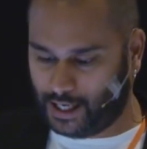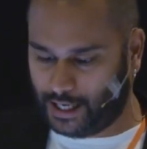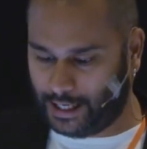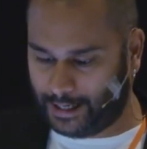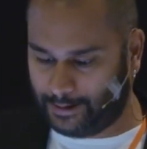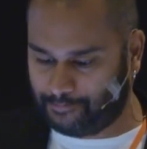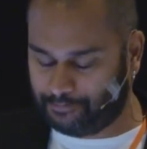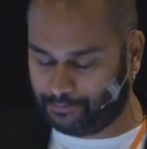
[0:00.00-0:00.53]

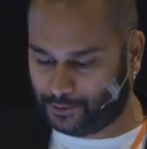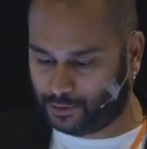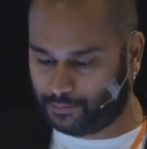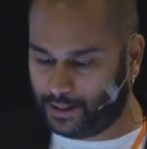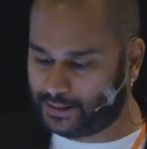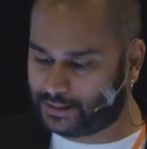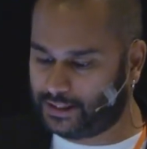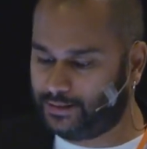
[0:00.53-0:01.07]
So
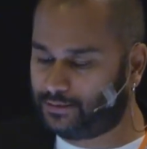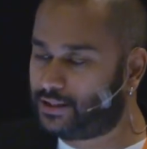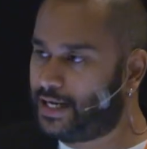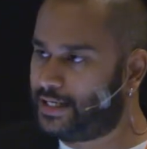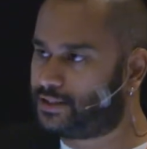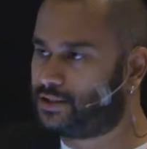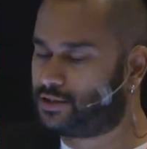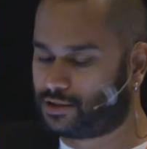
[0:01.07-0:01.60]
basically, the
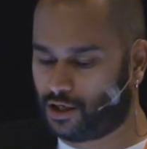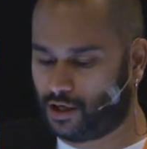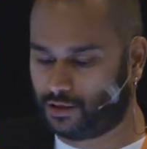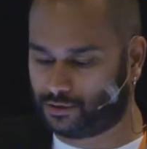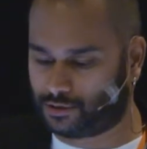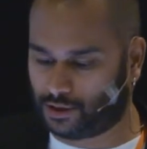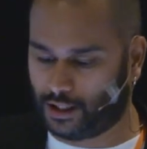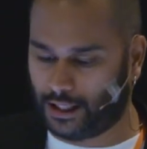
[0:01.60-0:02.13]
lessons
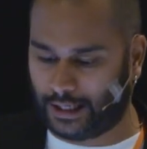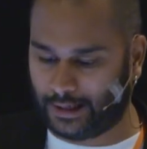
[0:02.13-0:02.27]
learned.